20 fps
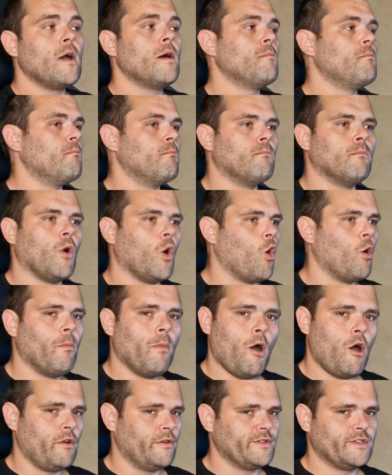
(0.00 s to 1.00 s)
More
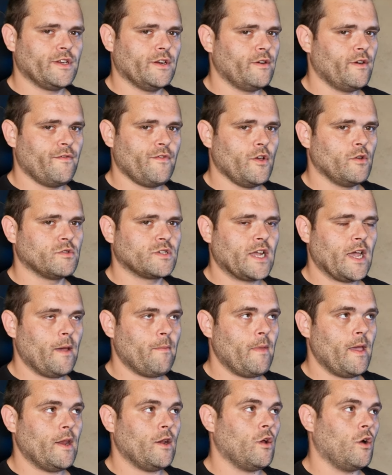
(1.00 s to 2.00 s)
monitor reviews
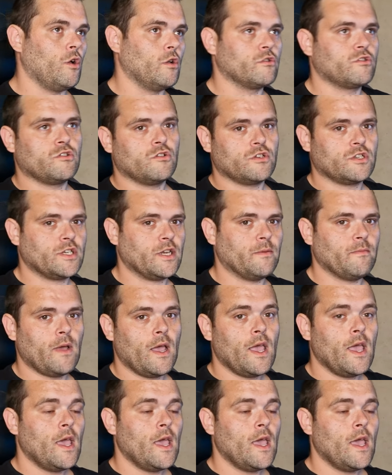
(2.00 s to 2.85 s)
coming, also some